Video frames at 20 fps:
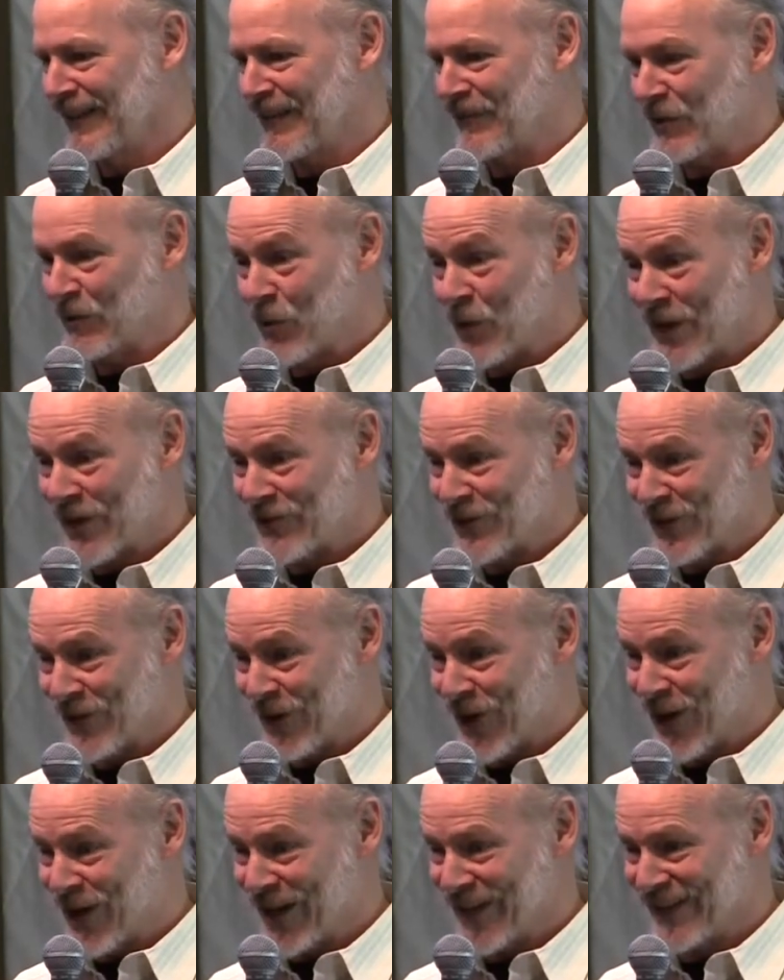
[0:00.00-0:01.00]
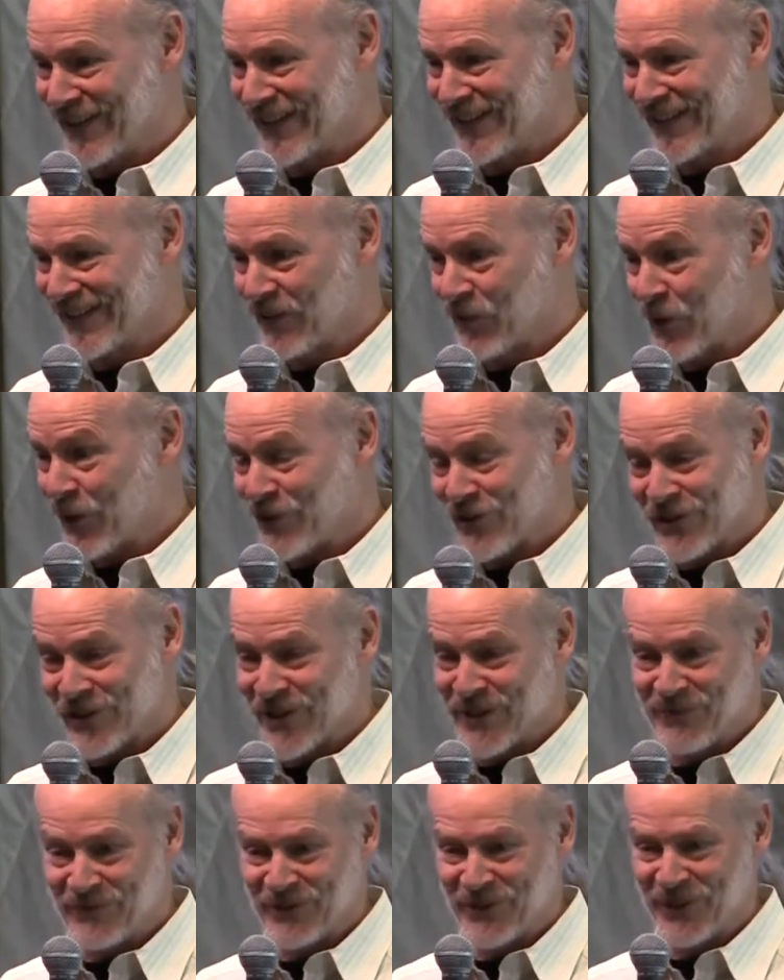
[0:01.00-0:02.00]
I mean, what is a thought? Where does it
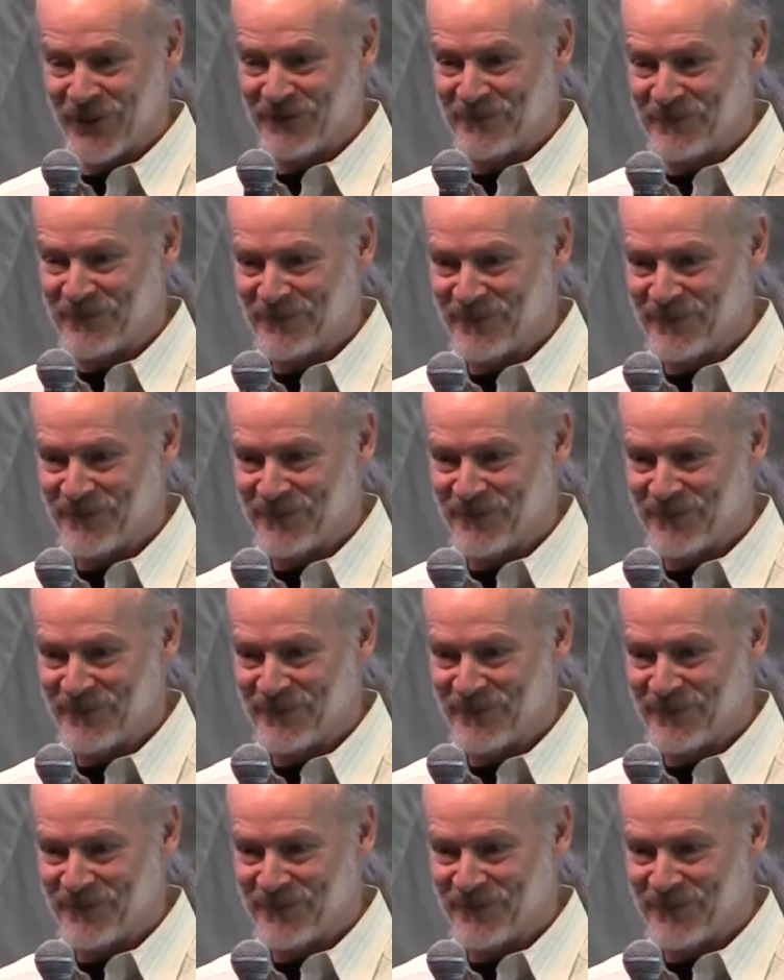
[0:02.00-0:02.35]
come from?